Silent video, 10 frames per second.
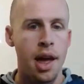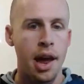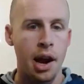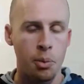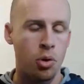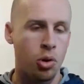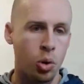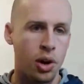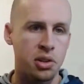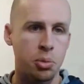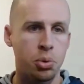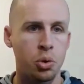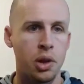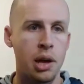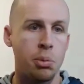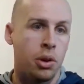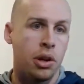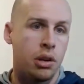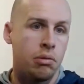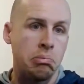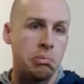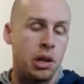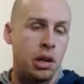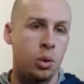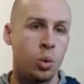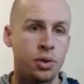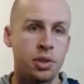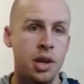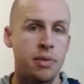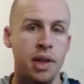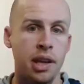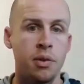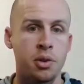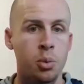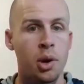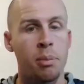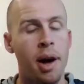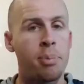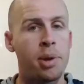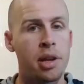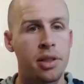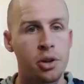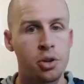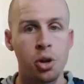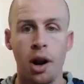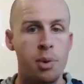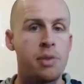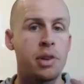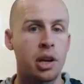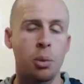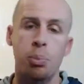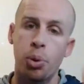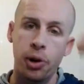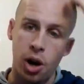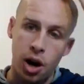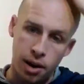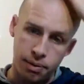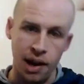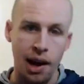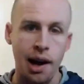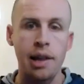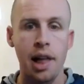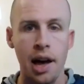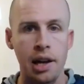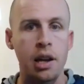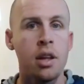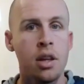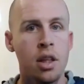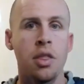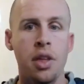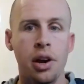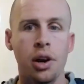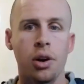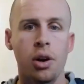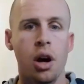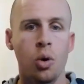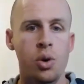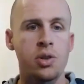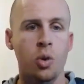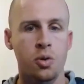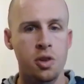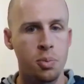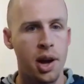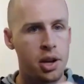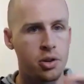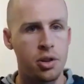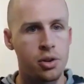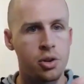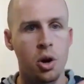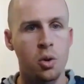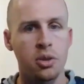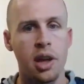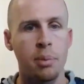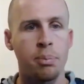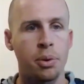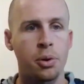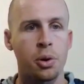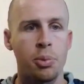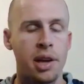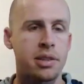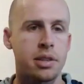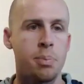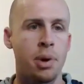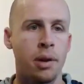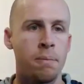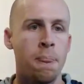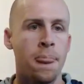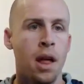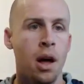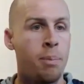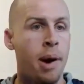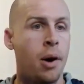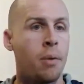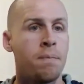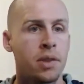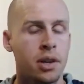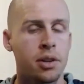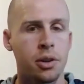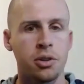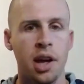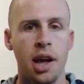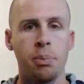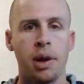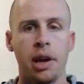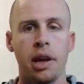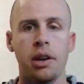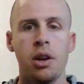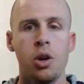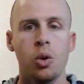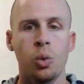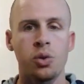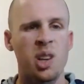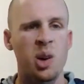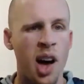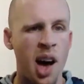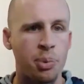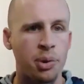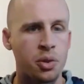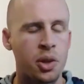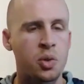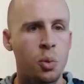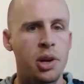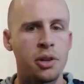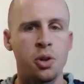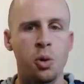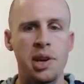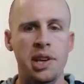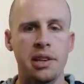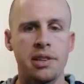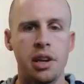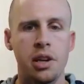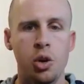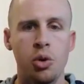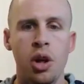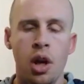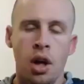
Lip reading: and I'm going to request a blue label, and we'll see if they give it to me. In my opinion, they should. I'm even going to print off and highlight their resources page that shows that blurb, that snippet about clear tape, and we'll see what happens. So this will be a to be continued.